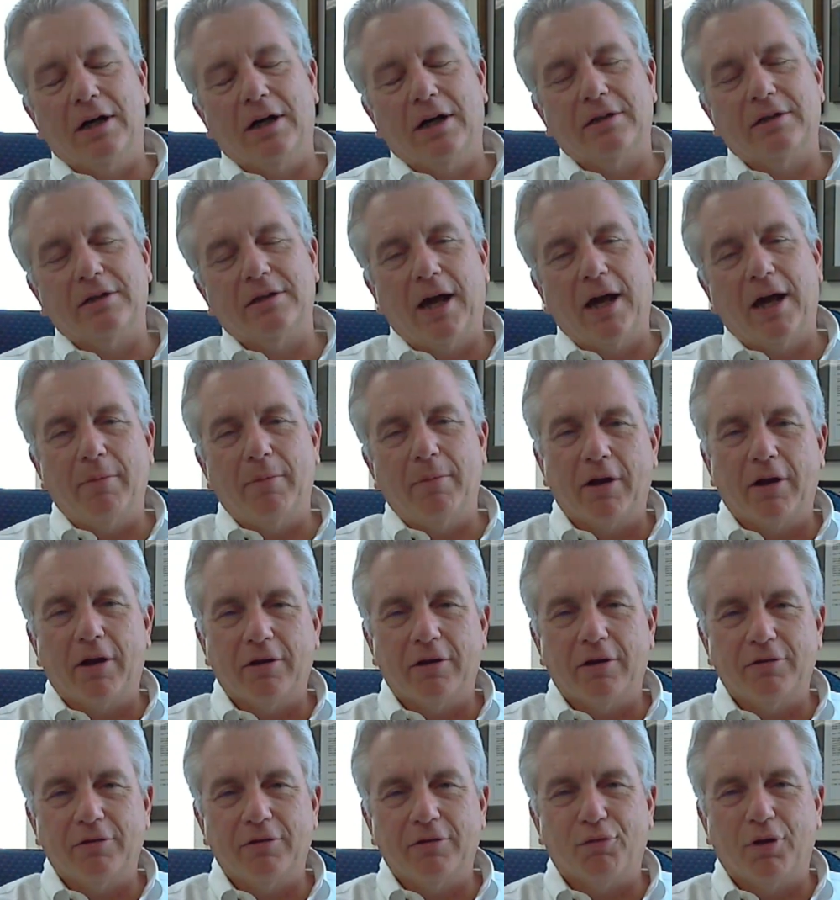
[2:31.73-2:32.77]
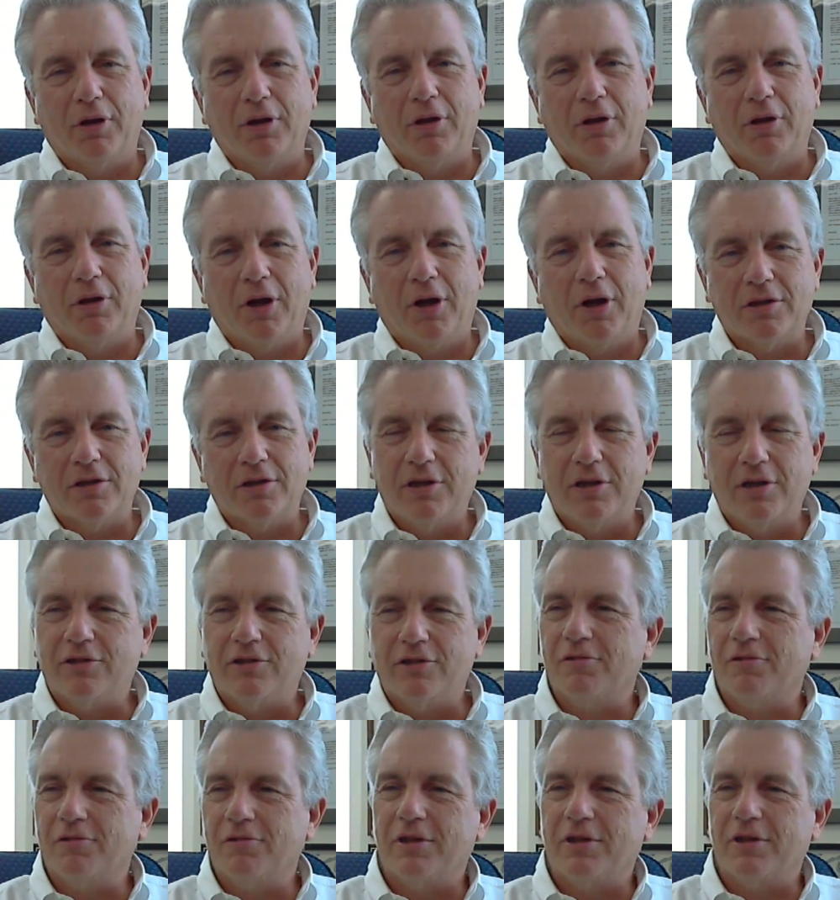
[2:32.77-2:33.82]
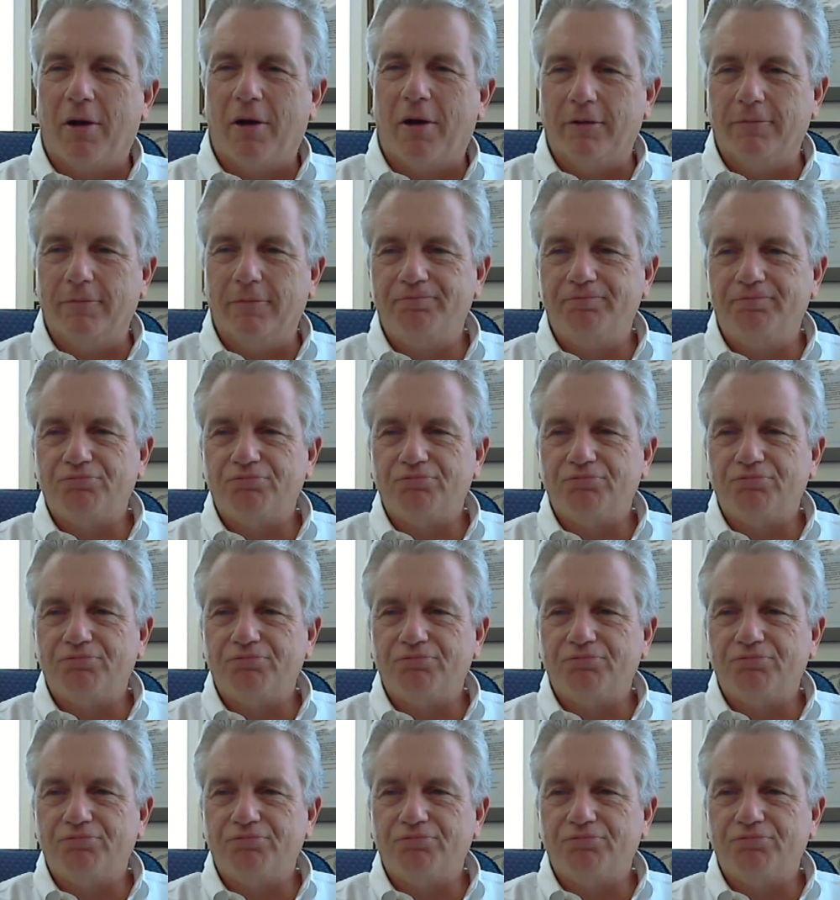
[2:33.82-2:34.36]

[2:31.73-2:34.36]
time out here in the front lawn of St. Joe's Tower.